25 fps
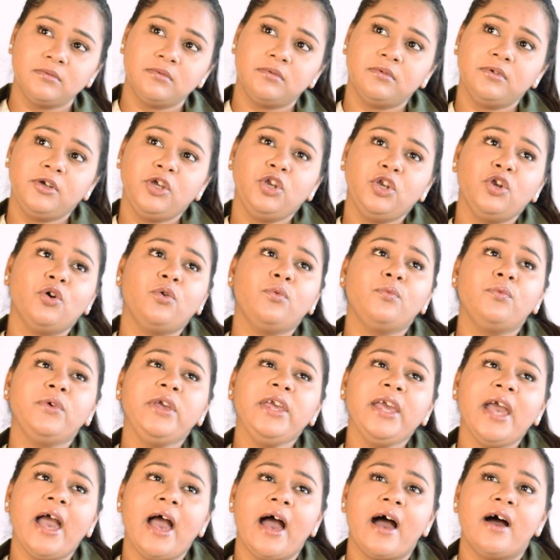
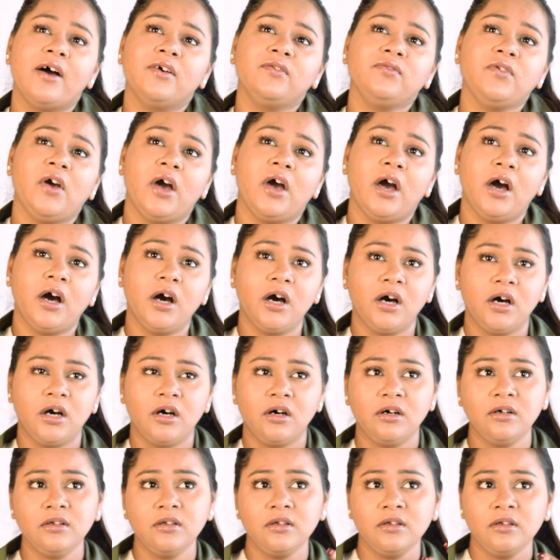we have
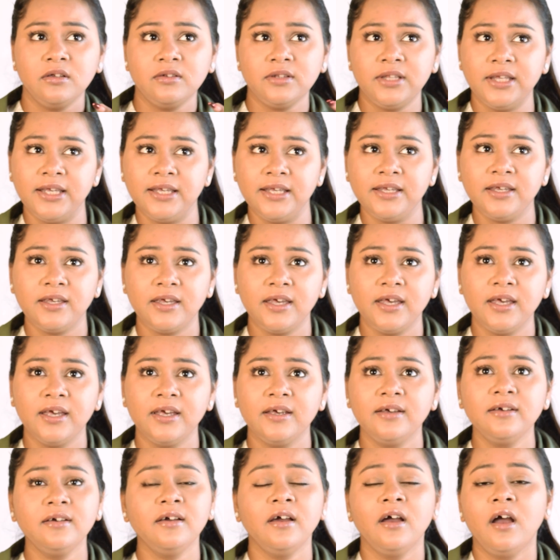a
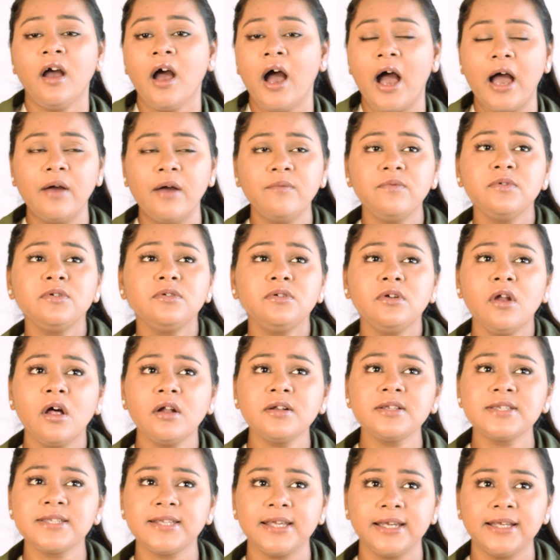thinking, I would
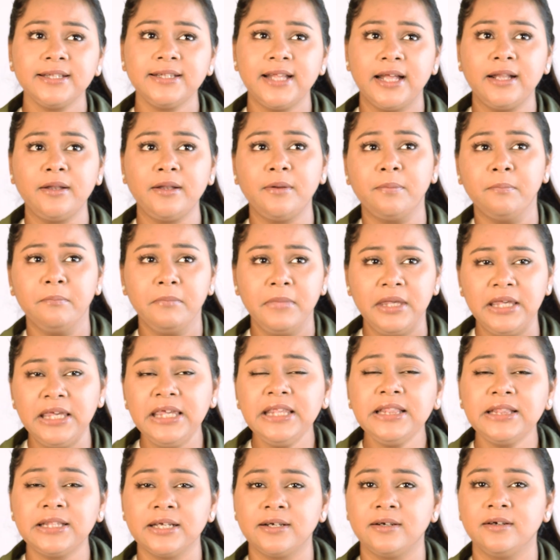not say that
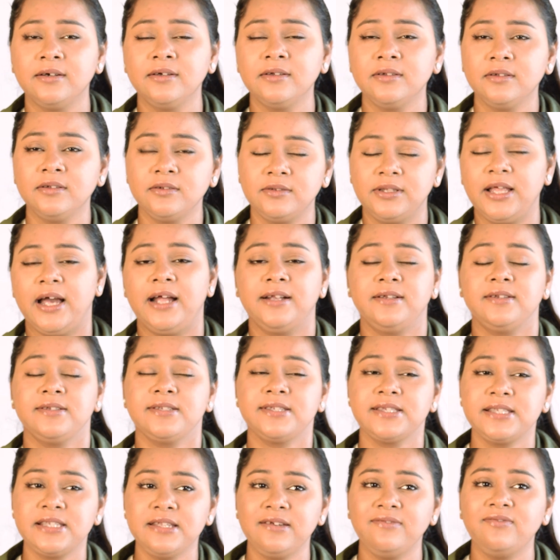myth, that
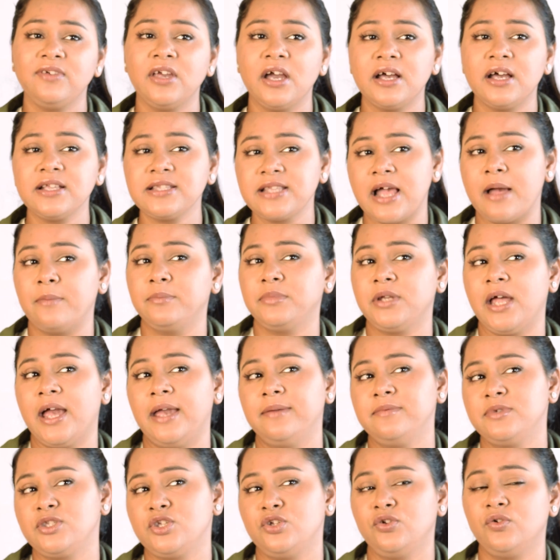stevia
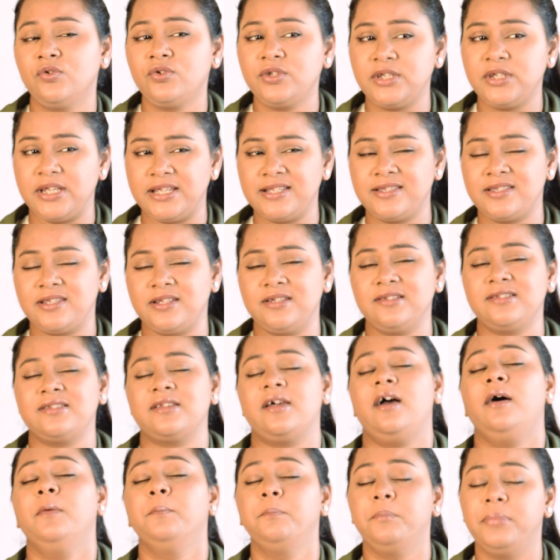sometimes tastes
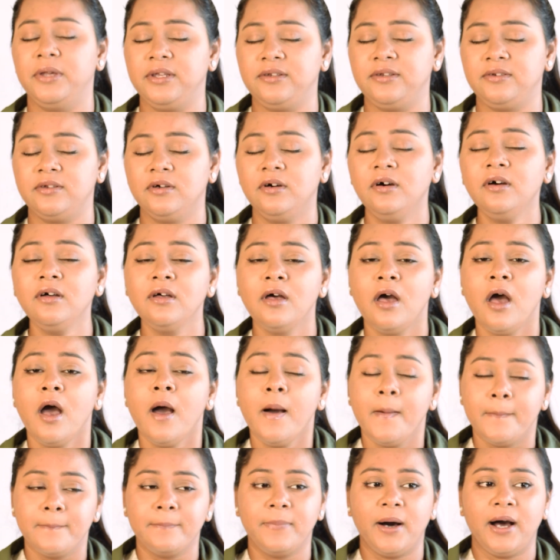a bitter,
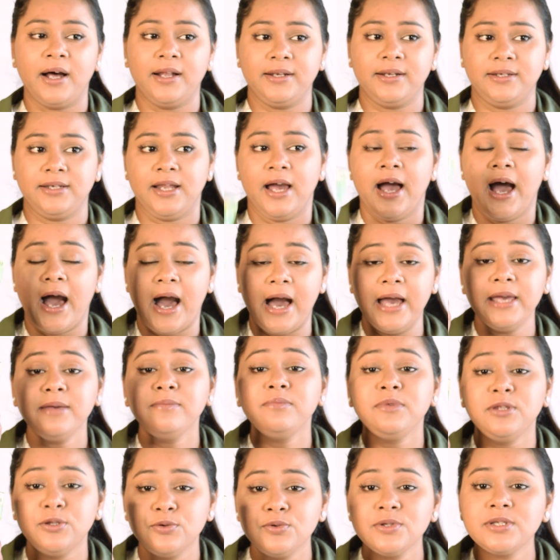but
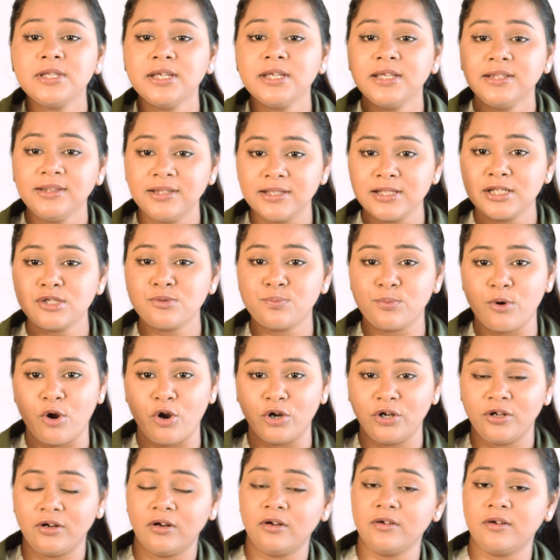I'm using this
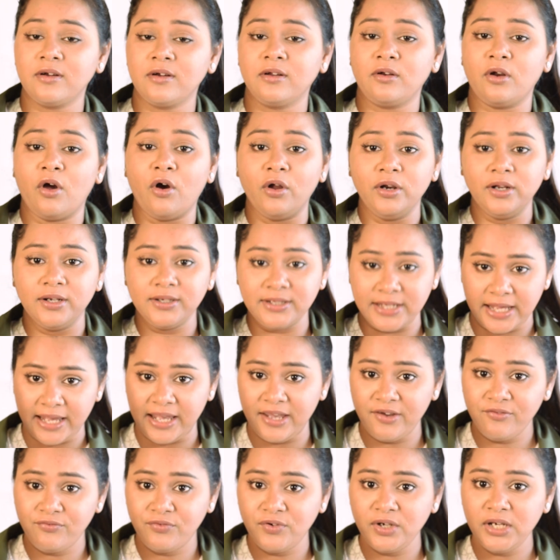product on an
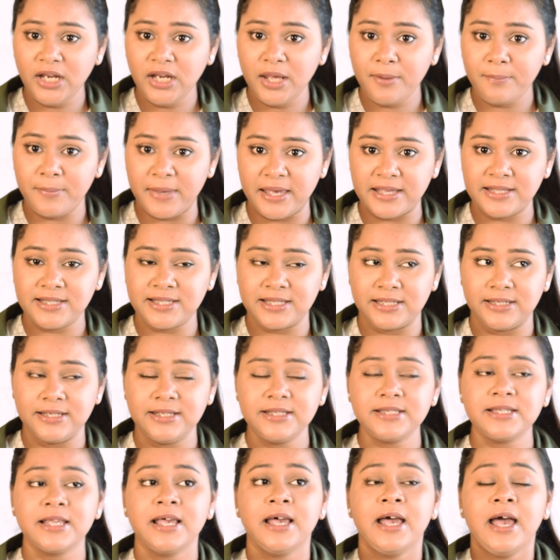everyday
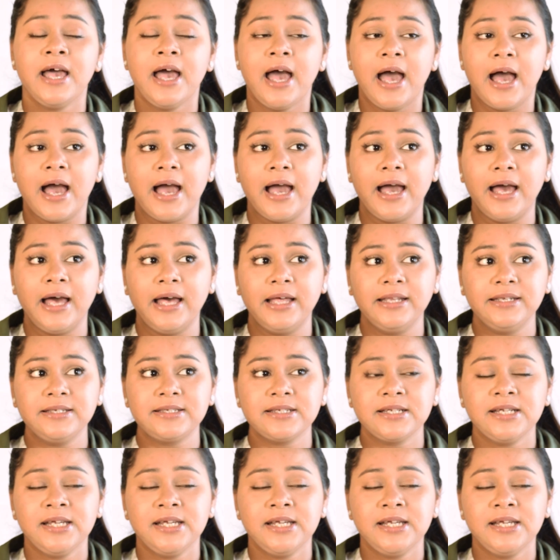basis and